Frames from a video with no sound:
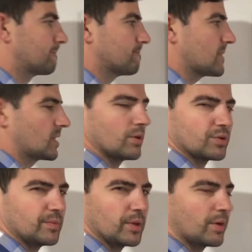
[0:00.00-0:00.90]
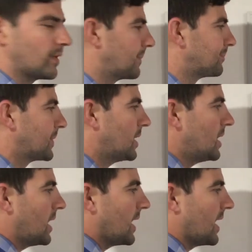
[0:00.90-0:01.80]
Looks familiar, right?
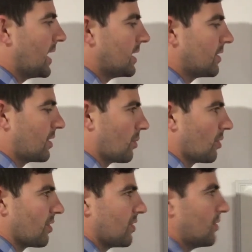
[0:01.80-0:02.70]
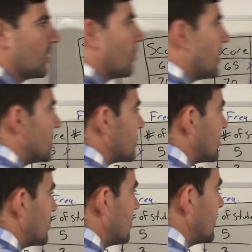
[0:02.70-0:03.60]
And there were 31
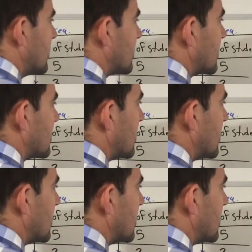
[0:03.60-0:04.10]
students.